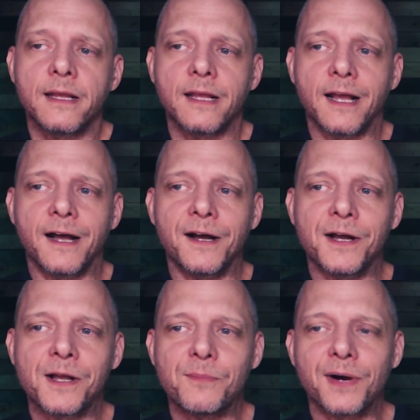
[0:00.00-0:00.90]

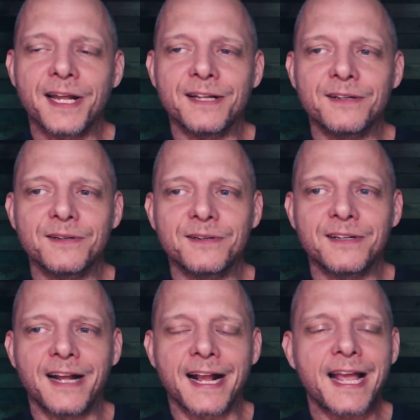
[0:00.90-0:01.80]
But
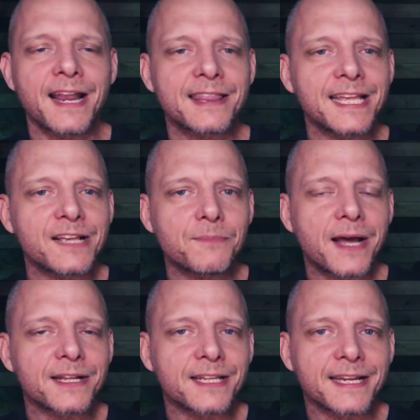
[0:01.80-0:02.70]
I kind of think about
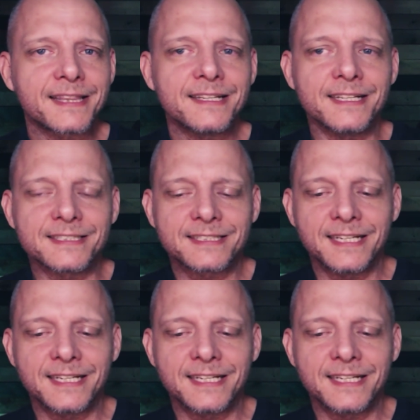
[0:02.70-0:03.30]
it like this.